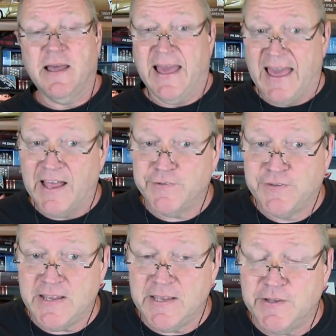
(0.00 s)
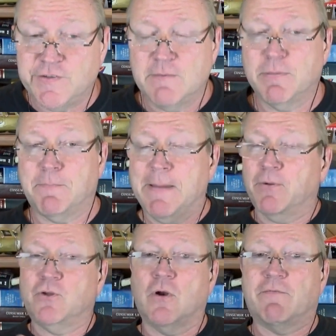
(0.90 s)
as is, but
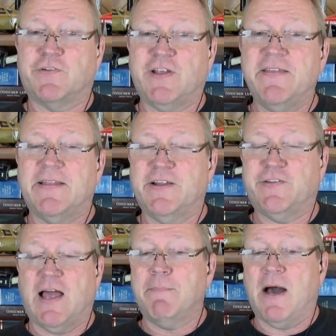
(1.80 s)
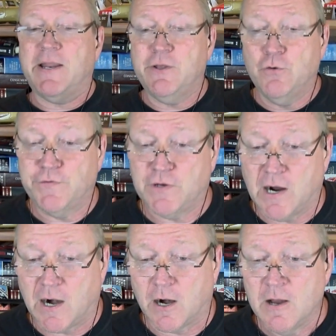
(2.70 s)
people don't ever say that. They say, I bought a used
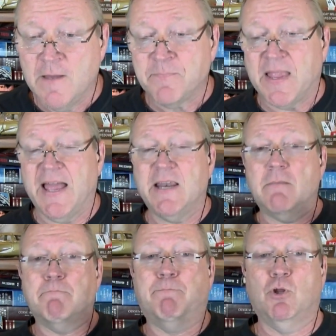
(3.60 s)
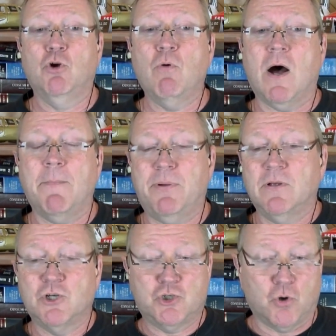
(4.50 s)
car and it blew up
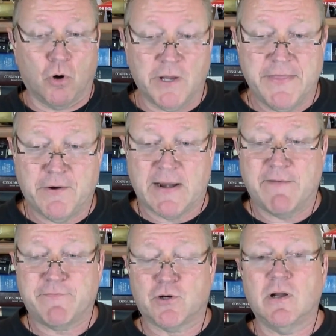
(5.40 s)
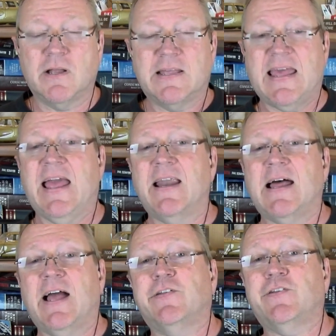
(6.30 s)
shortly thereafter. Can
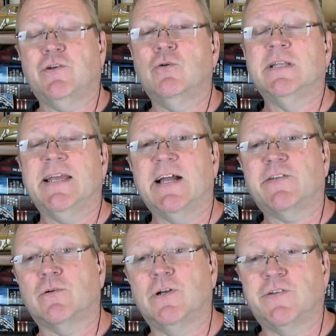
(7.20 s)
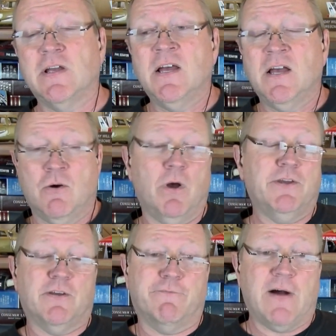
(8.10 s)
I sue? And the answer is, well,
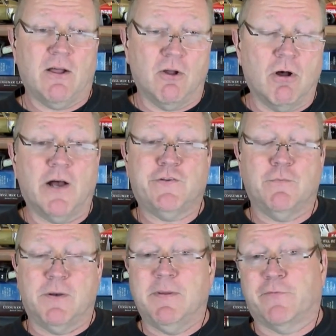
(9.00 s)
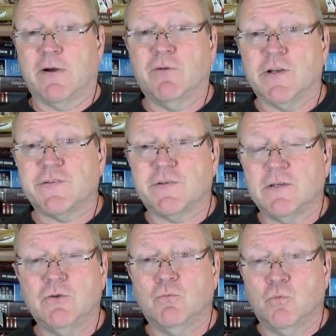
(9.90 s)
you can file a lawsuit, but it'd be frivolous.
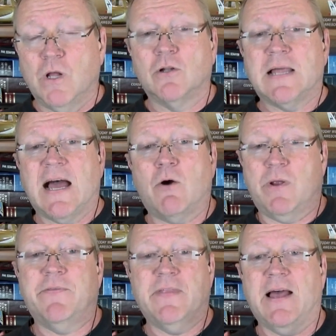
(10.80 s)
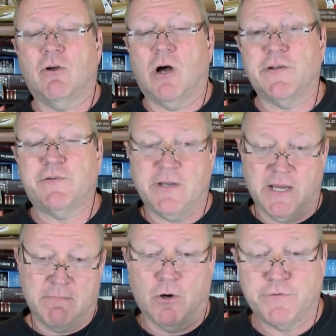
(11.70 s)
You will not win that lawsuit
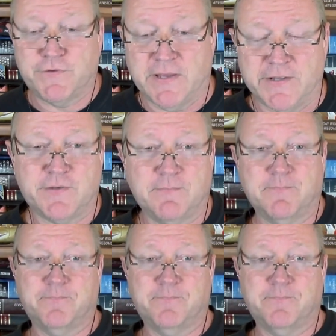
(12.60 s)
in most states.